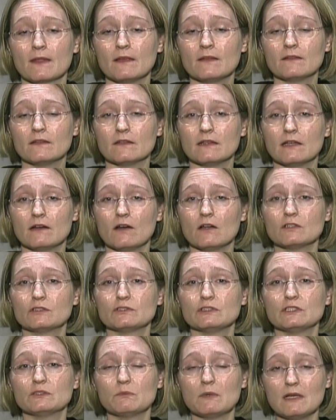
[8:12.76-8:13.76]
that their
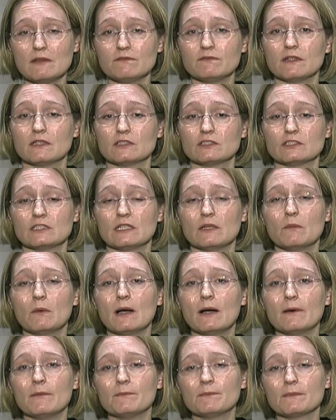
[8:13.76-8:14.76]
arteries were functioning
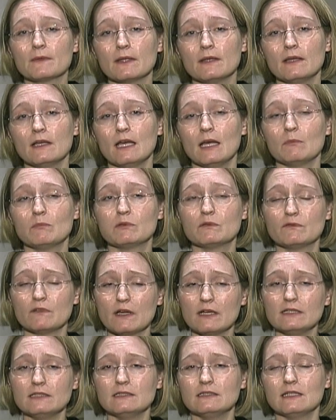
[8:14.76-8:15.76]
well, and
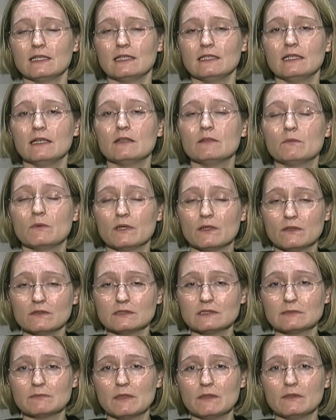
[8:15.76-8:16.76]
provided they were not
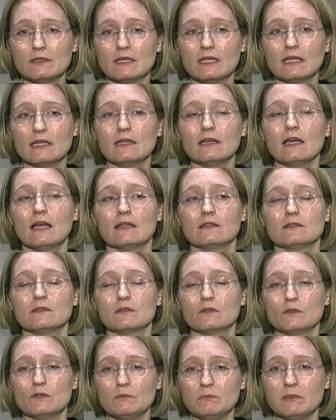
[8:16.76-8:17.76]
smoking, had
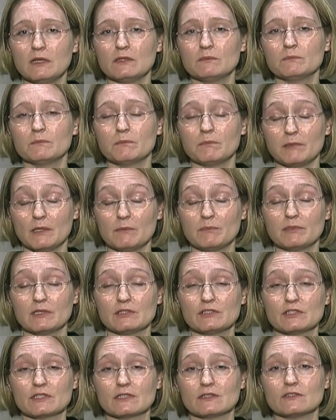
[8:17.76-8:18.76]
good blood
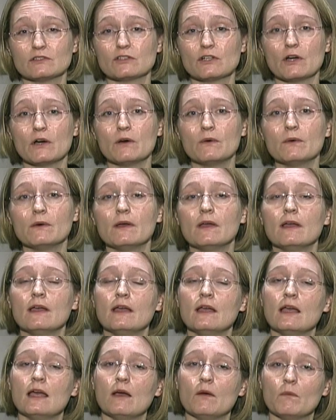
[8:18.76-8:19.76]
pressure control,
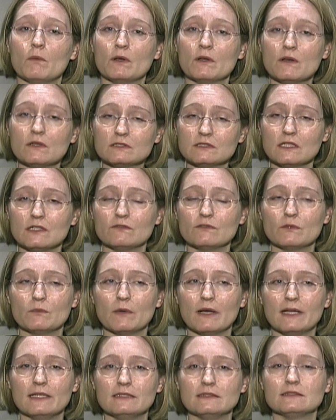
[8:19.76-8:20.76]
were not
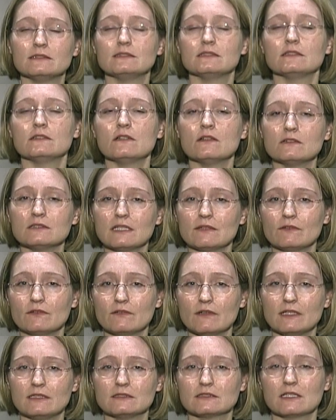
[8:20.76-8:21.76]
overweight, did not have a
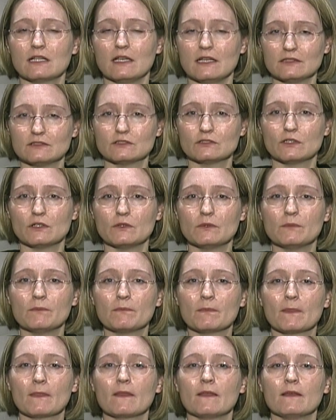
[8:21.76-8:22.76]
raised cholesterol,
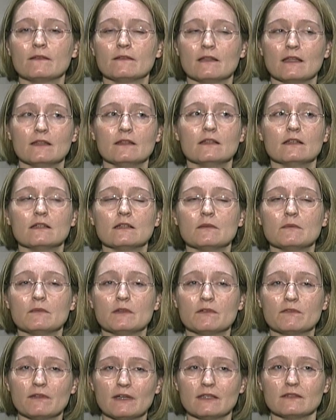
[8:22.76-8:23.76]
then
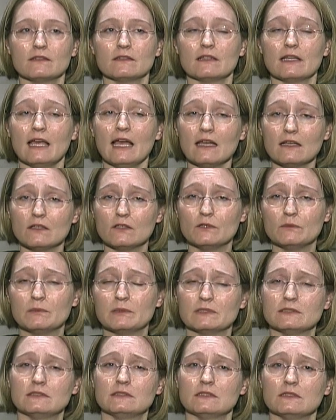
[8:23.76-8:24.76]
the fact that they had
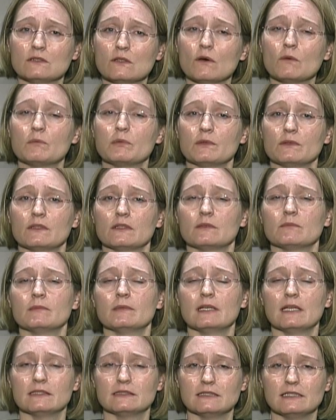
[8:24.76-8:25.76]
lupus did not put them
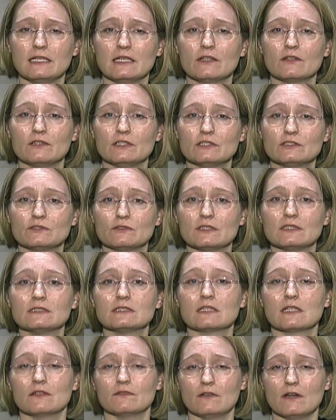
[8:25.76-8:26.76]
at an increased
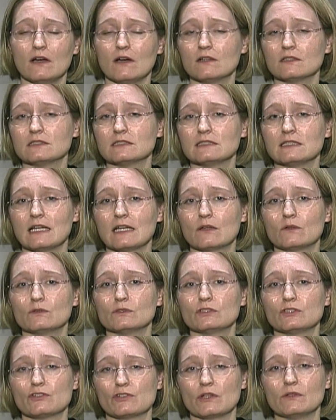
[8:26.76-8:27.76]
risk of a heart attack or
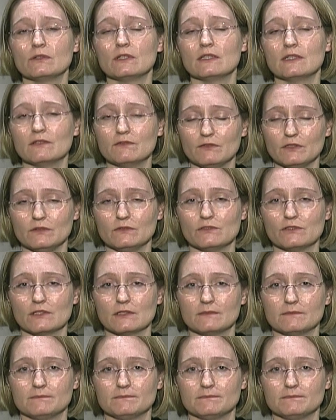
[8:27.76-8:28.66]
stroke in the future.